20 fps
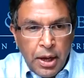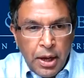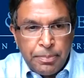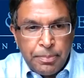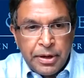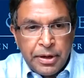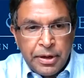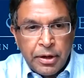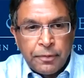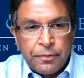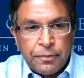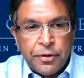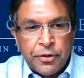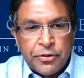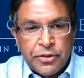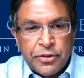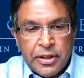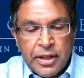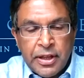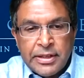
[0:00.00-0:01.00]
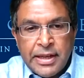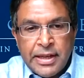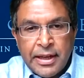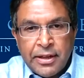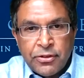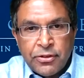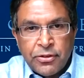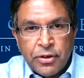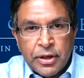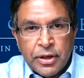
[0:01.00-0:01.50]
appearing first in the
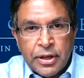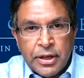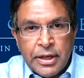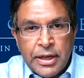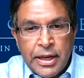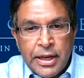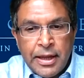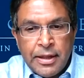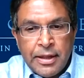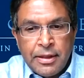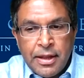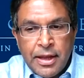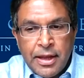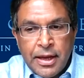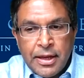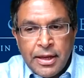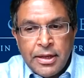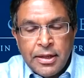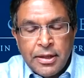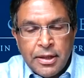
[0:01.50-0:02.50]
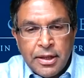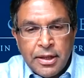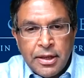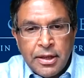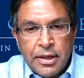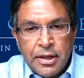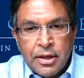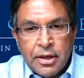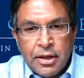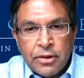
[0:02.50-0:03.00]
10th Circuit and then in
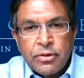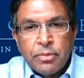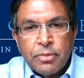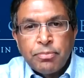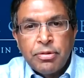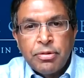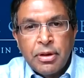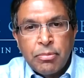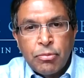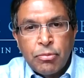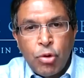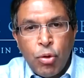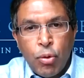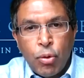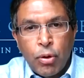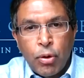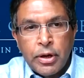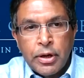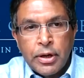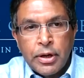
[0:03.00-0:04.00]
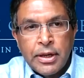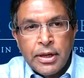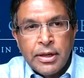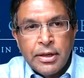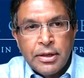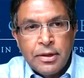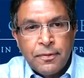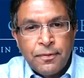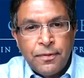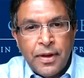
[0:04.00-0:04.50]
the Supreme Court
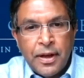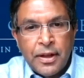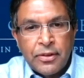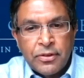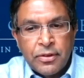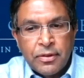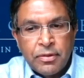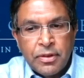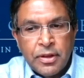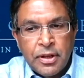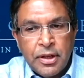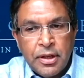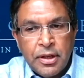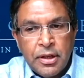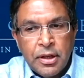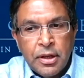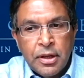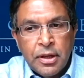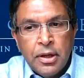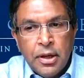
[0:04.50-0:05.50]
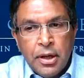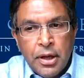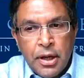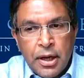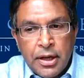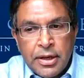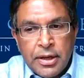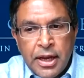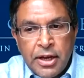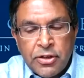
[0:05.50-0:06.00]
in defense of the
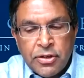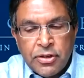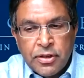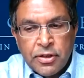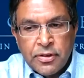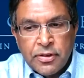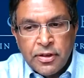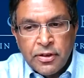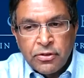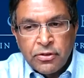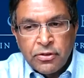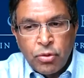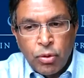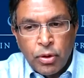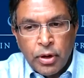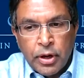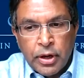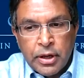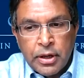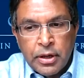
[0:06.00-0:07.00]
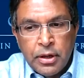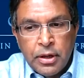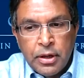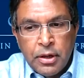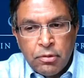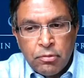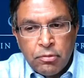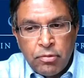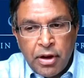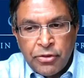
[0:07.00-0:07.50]
nation's historic
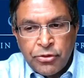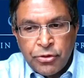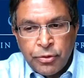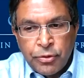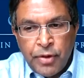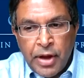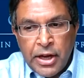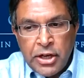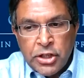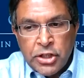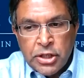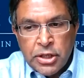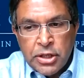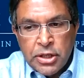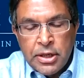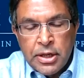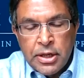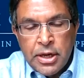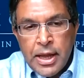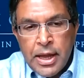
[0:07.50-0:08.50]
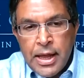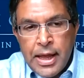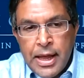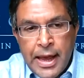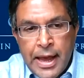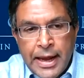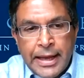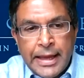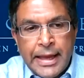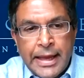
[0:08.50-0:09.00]
reservation.
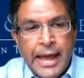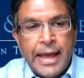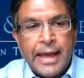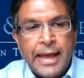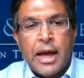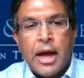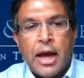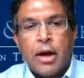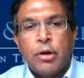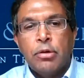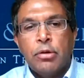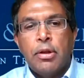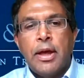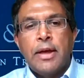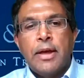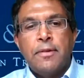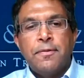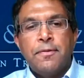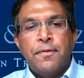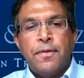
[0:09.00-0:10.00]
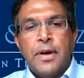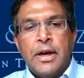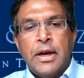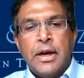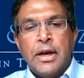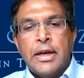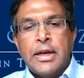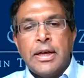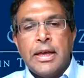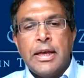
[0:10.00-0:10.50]
And again, our life
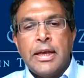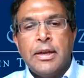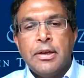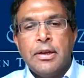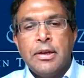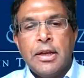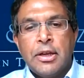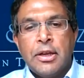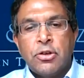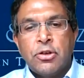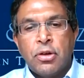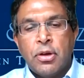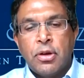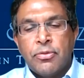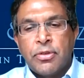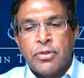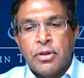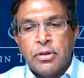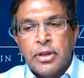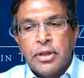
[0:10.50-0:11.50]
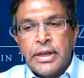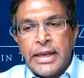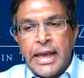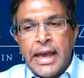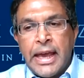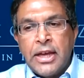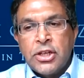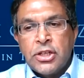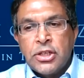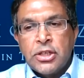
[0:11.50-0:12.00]
in terms of the
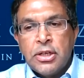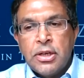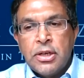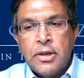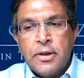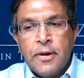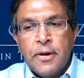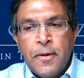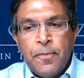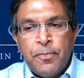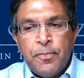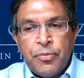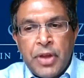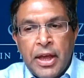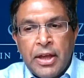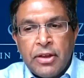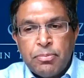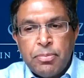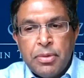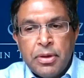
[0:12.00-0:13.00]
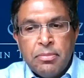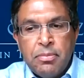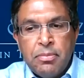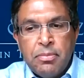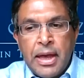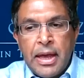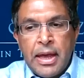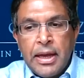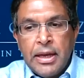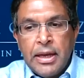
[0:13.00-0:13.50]
litigation has been
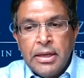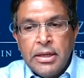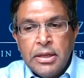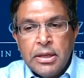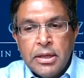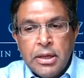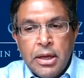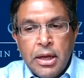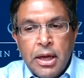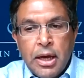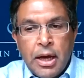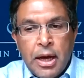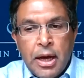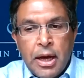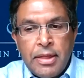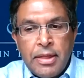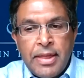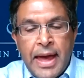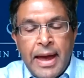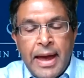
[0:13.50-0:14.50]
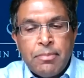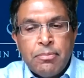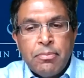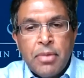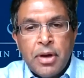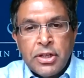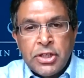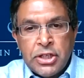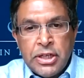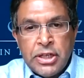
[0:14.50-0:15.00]
made that
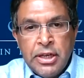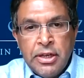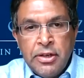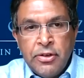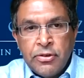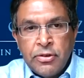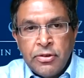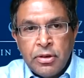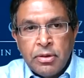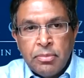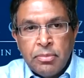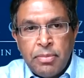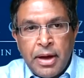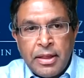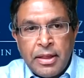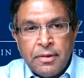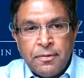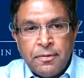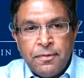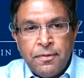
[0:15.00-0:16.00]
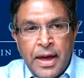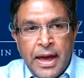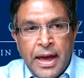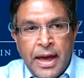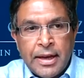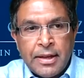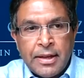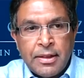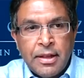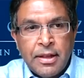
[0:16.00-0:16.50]
much easier by the
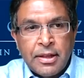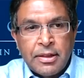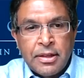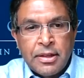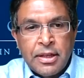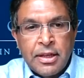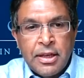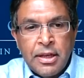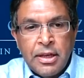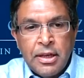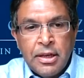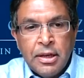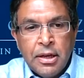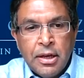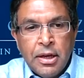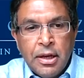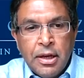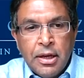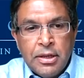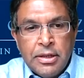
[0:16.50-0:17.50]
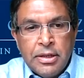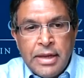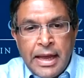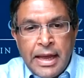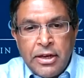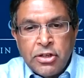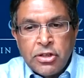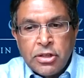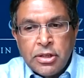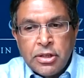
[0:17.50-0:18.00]
fact that the
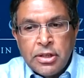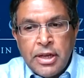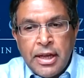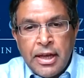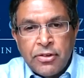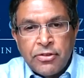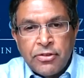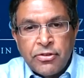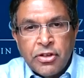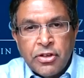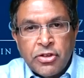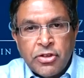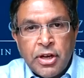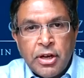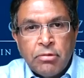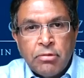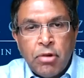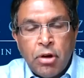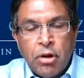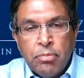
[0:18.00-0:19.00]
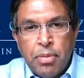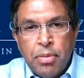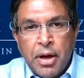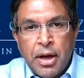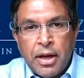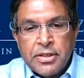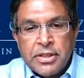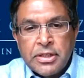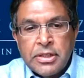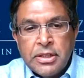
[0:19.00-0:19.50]
nation has such a
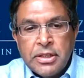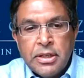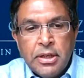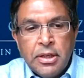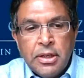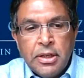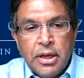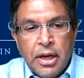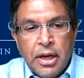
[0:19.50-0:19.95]
robust